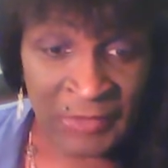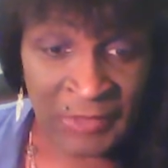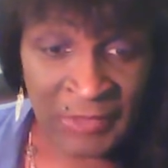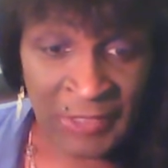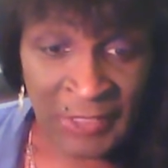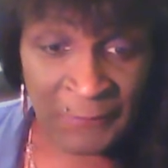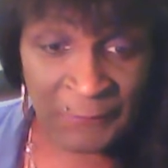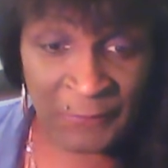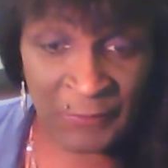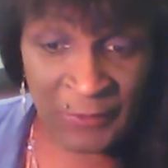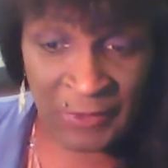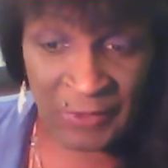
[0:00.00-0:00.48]

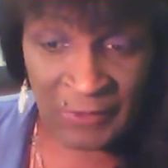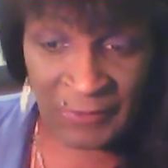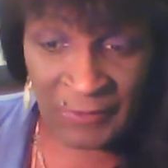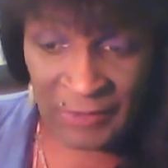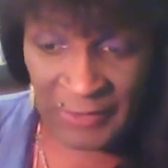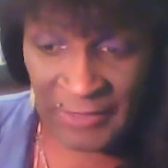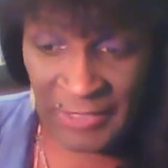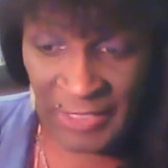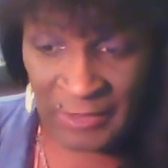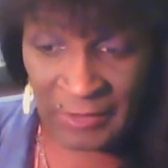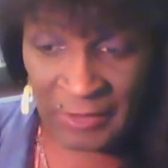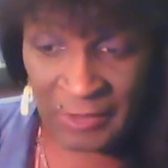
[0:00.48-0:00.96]
And for
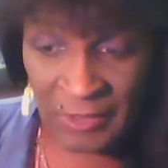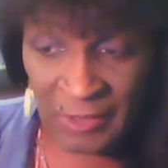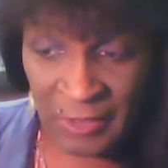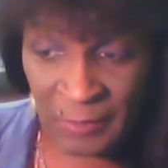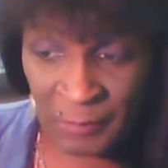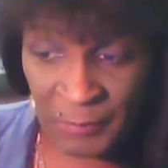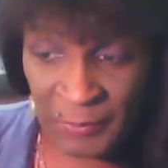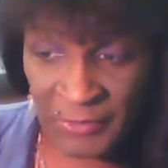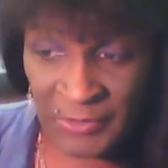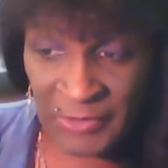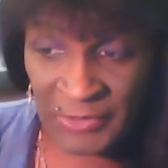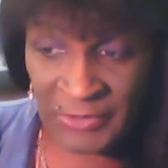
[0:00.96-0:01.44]
that
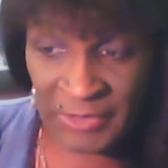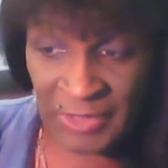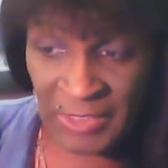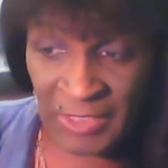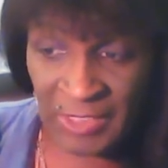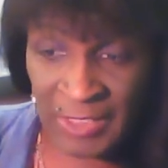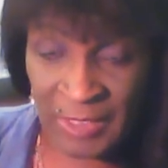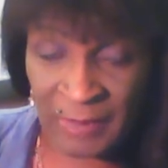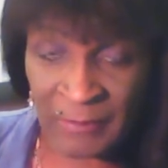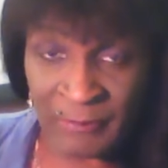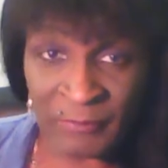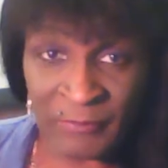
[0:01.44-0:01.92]
long period of
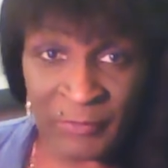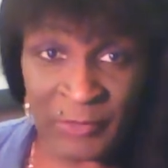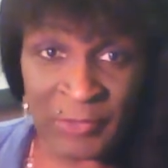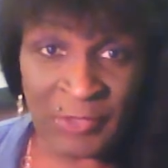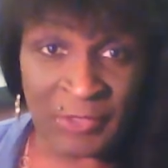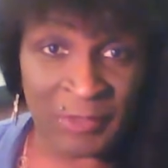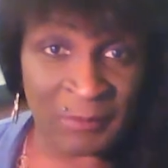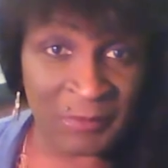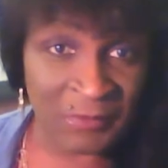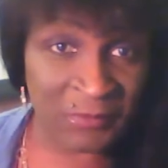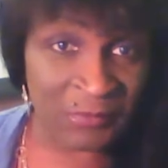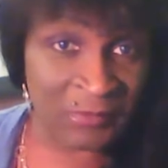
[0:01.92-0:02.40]
time, you're
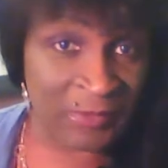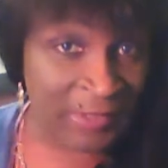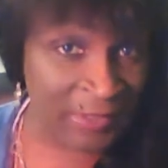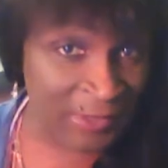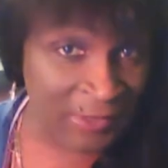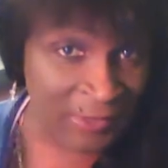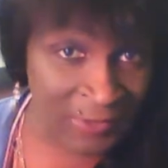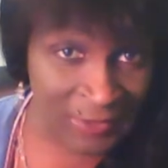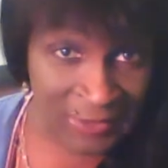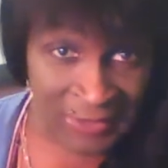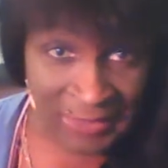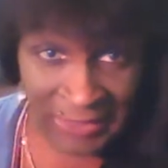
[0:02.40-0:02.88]
going to be
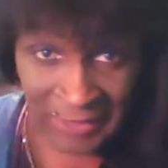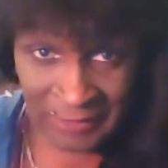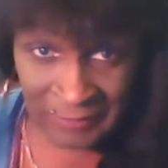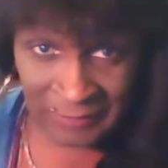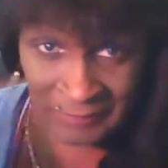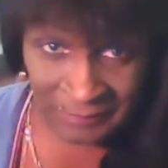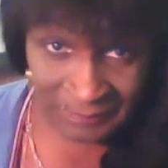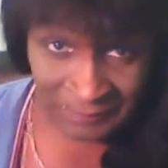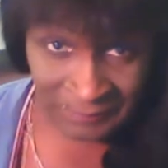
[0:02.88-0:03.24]
running all out.